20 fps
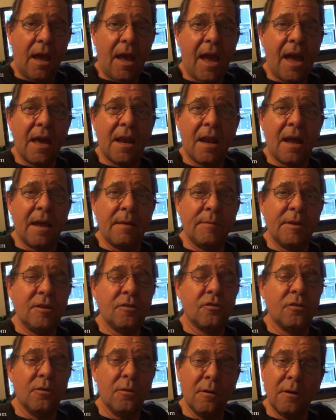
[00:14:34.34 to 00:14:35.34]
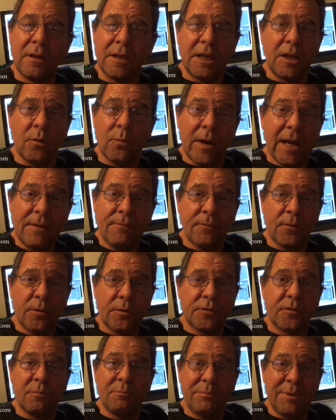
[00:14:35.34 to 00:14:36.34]
and I'm eternally
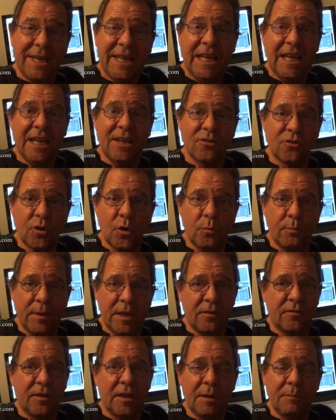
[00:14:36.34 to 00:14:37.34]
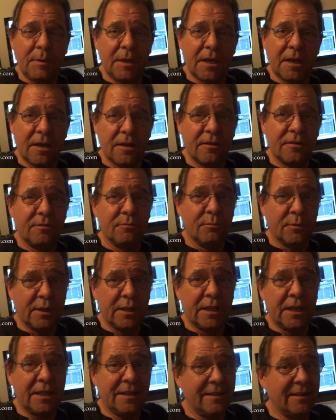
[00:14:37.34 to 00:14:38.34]
grateful to be so busy, because
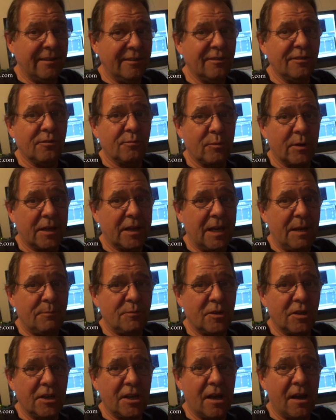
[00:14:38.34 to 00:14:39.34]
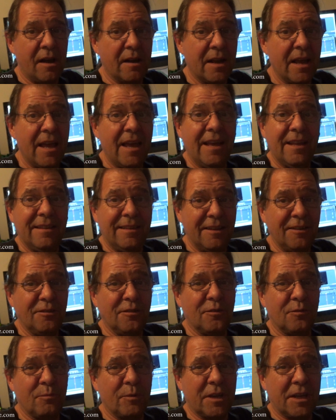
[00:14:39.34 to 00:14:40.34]
really this is what keeps you young.
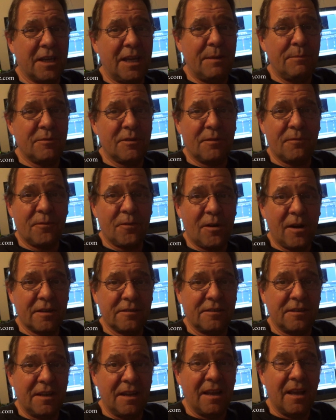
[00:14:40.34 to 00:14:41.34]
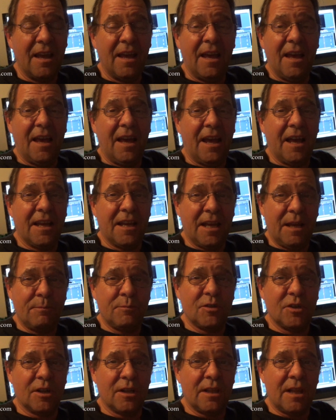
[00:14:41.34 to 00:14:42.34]
This is what keeps you frosty and
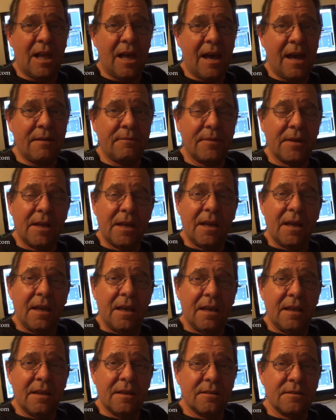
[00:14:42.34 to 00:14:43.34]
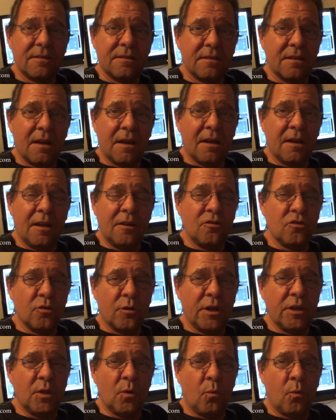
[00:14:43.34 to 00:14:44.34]
keeps you alive, is
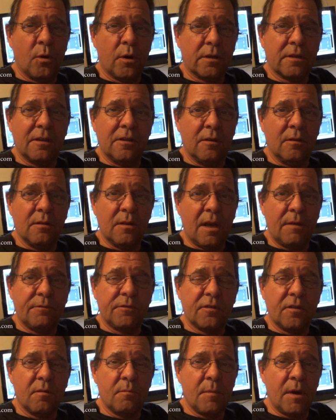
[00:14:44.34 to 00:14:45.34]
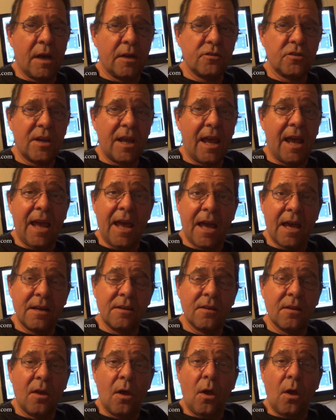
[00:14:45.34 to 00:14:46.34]
enjoying the work that you love so much. And